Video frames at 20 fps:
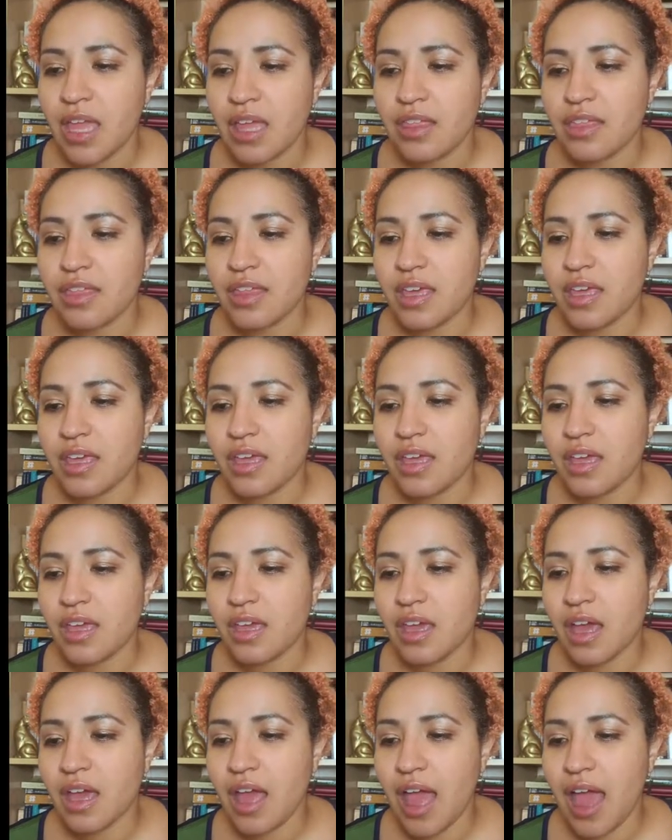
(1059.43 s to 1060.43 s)

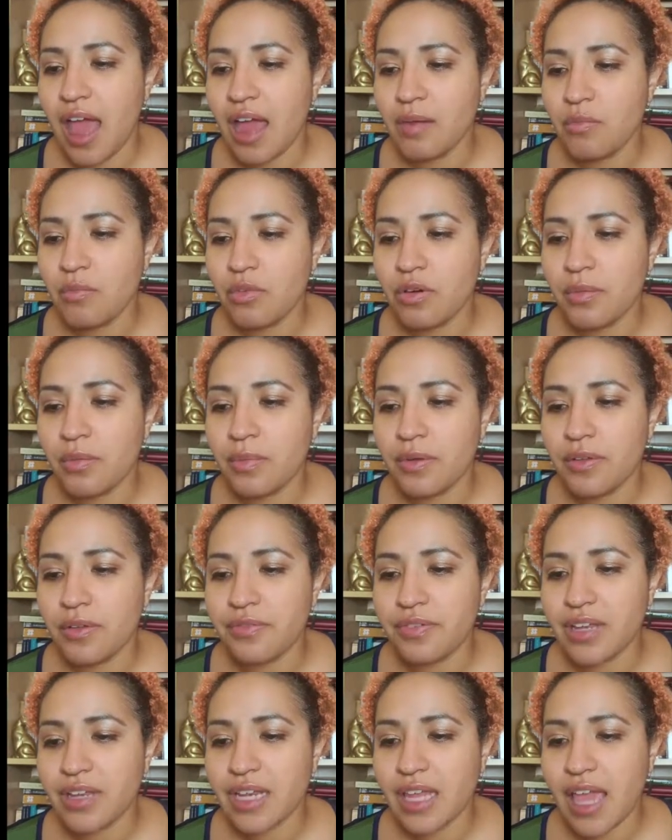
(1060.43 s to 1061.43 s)
The admirable
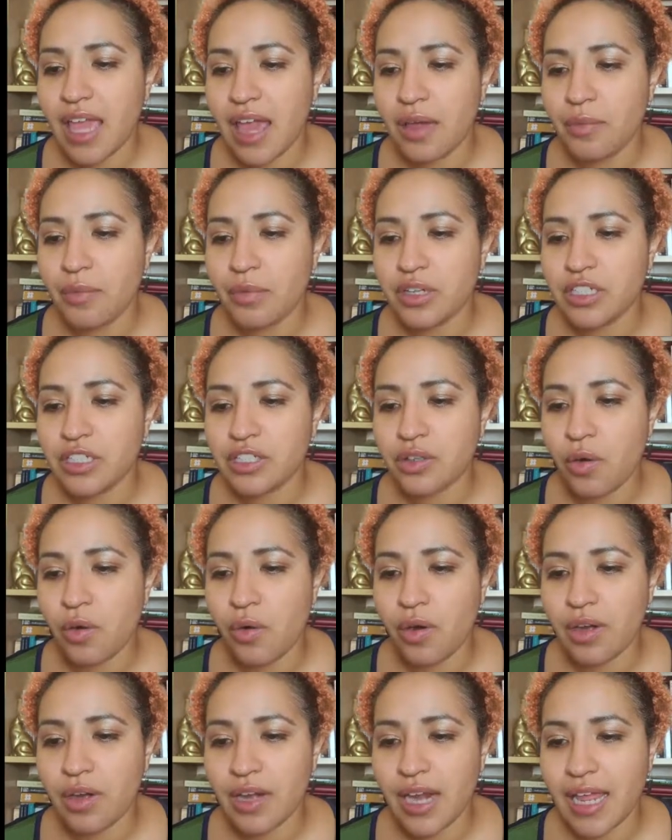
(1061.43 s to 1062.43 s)
vignette which
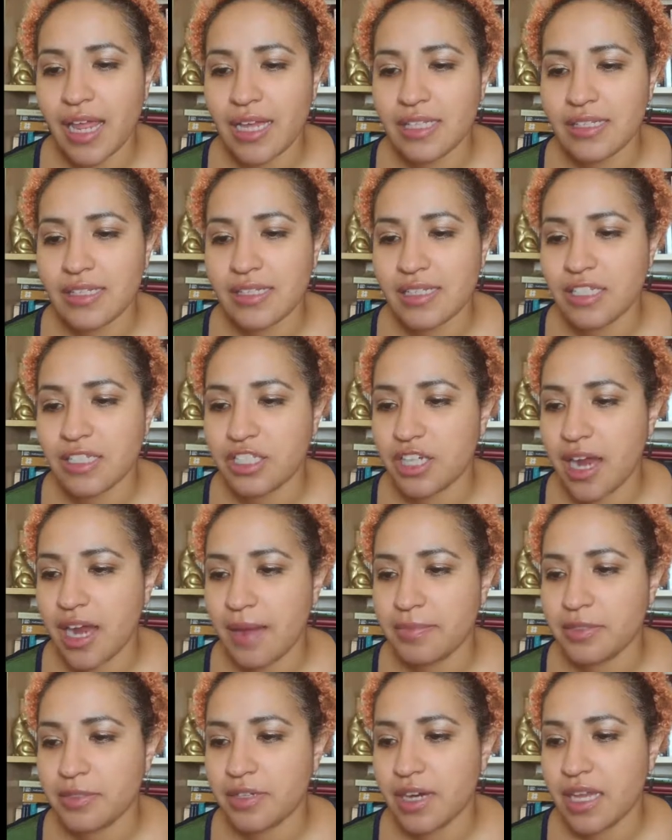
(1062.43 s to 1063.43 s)
ornates this
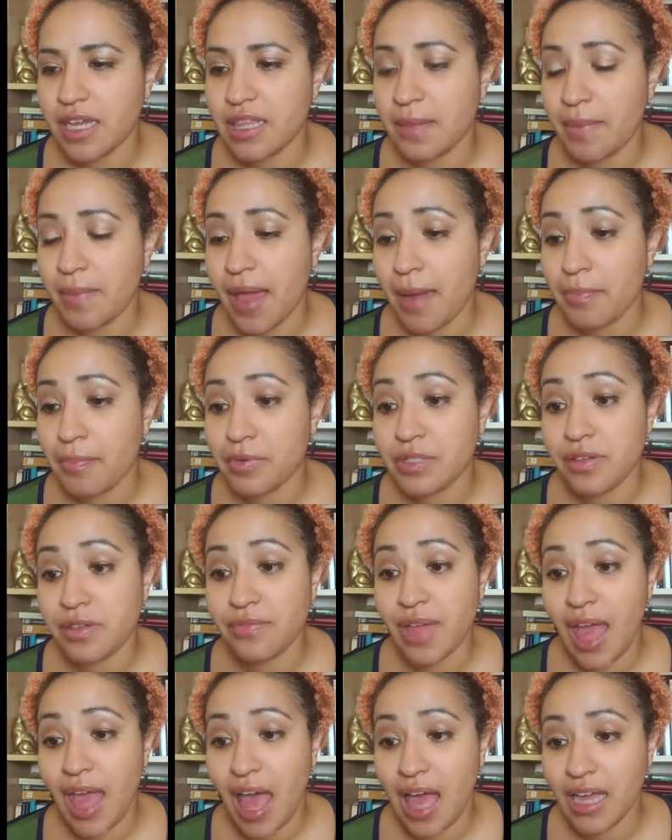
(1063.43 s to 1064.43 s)
chapter in the Papyrus of
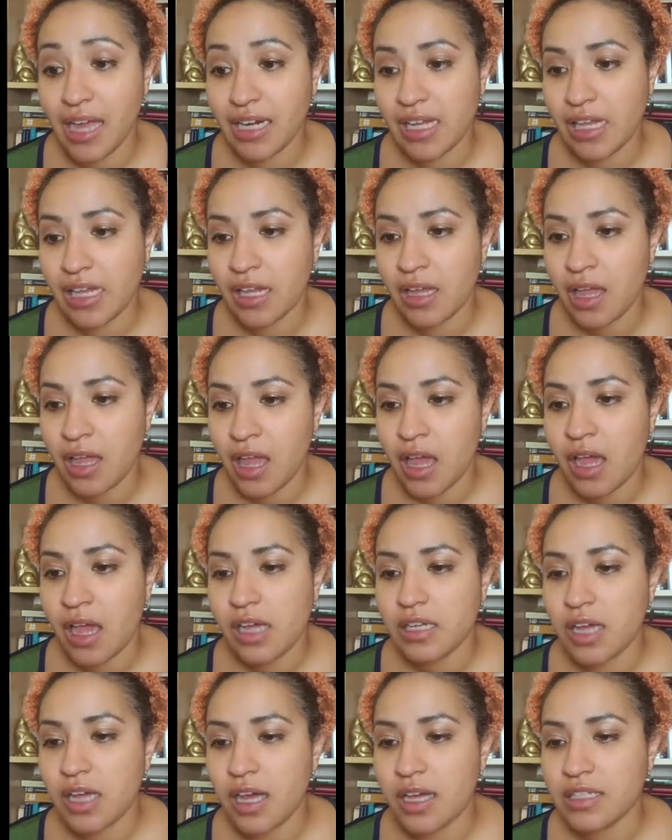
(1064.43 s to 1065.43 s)
Ani
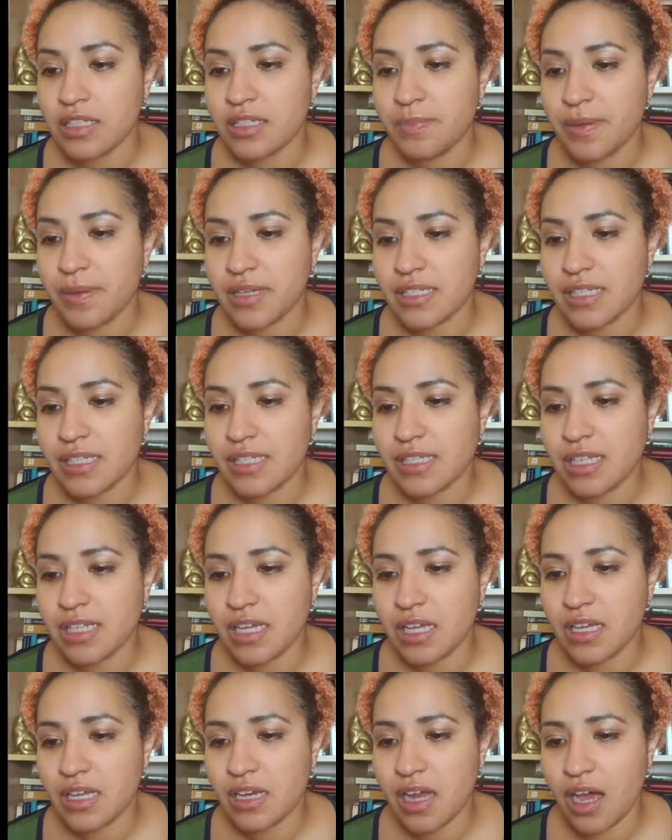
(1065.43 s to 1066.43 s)
uh, depicts a
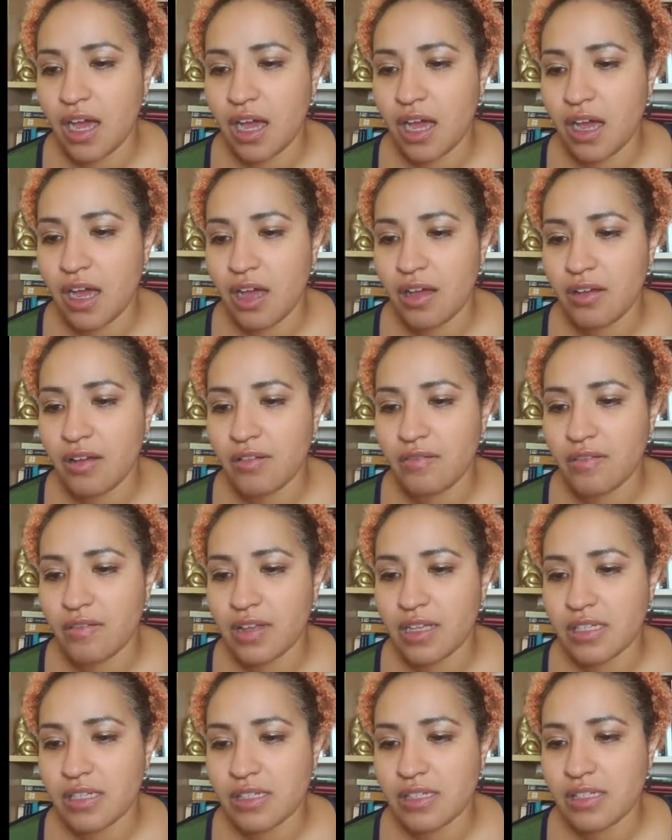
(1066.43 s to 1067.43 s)
scene of
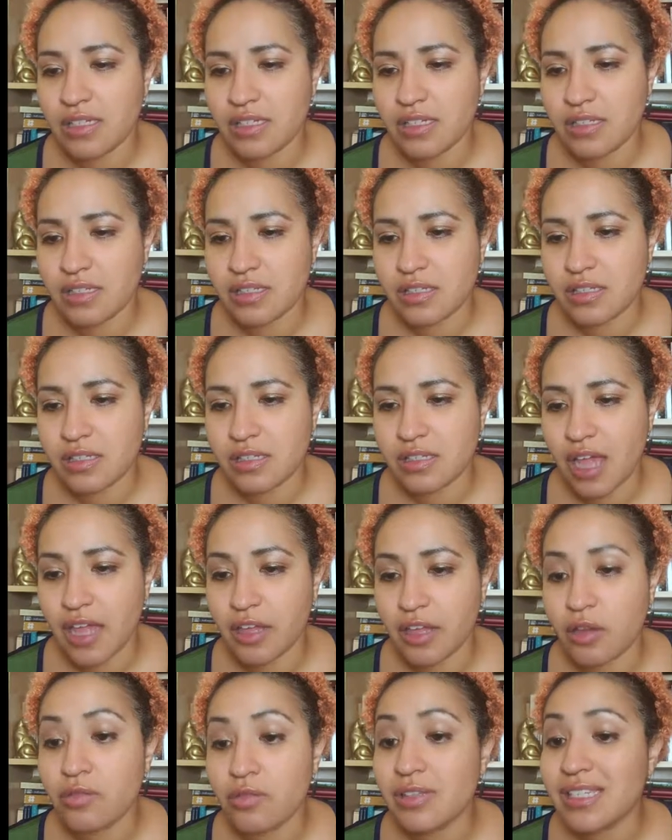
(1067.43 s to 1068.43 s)

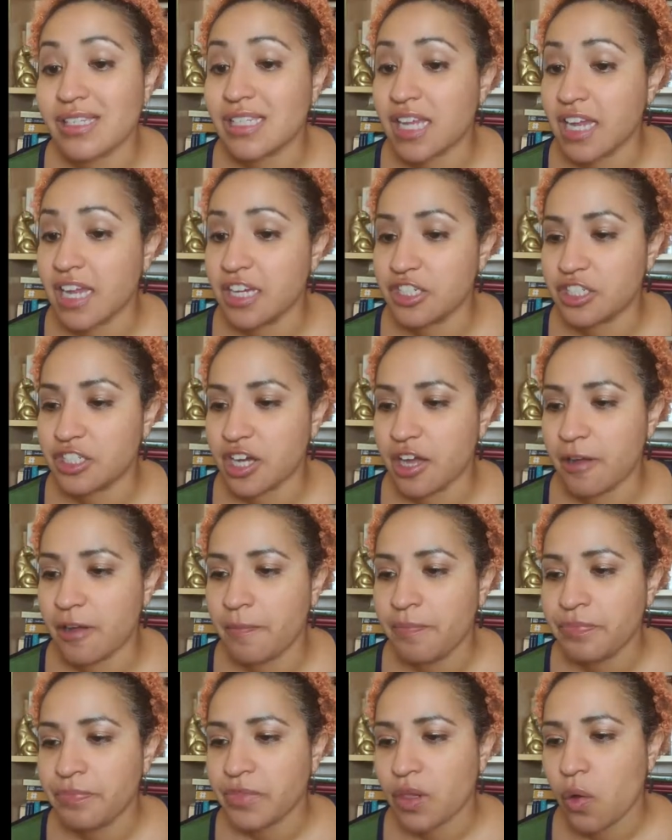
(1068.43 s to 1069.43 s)
psychostasia,
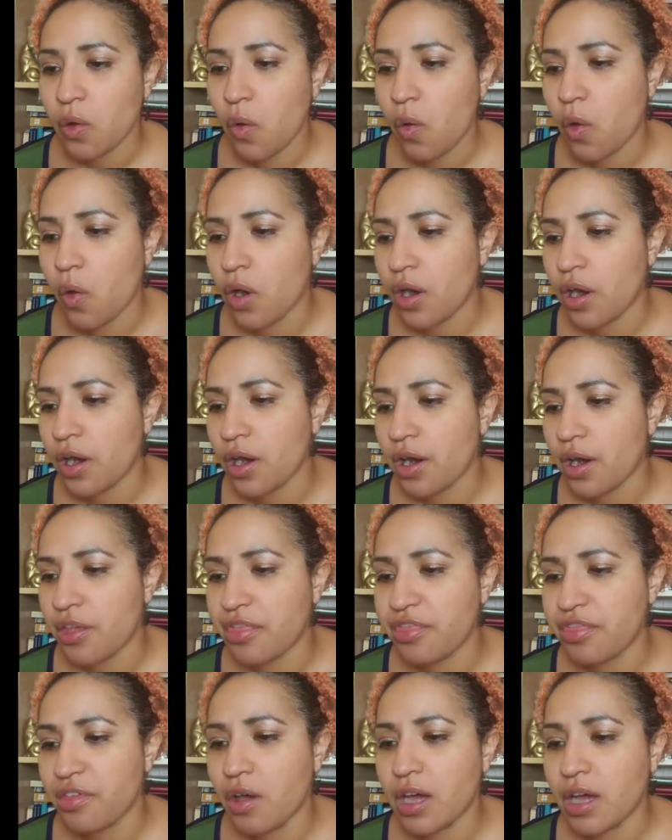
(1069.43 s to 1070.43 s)
or
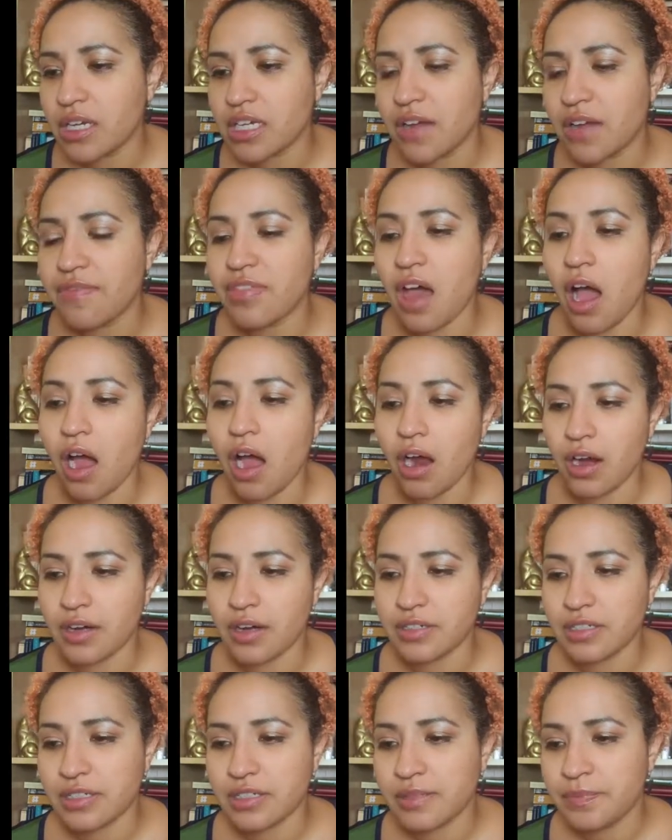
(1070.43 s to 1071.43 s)
thought of the
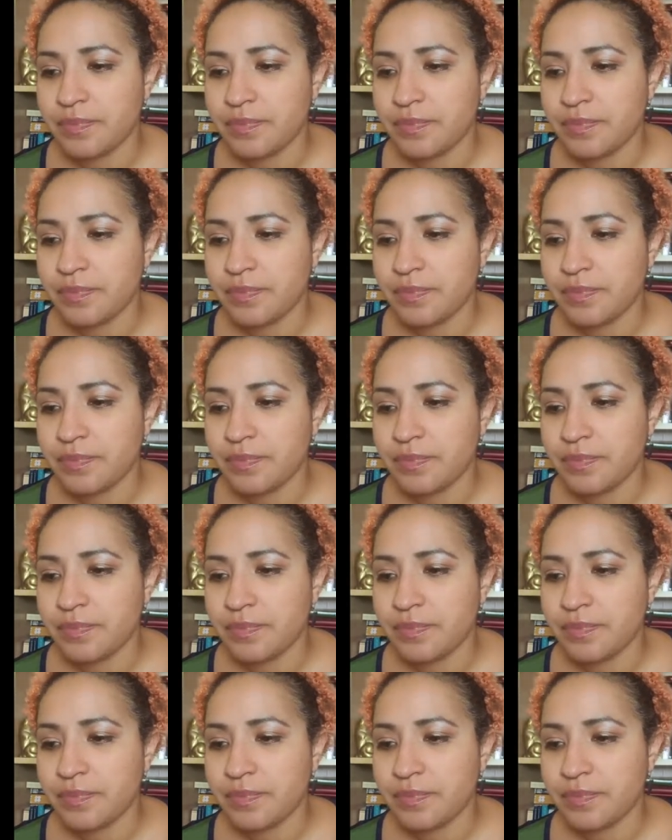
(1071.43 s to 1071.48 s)
heart.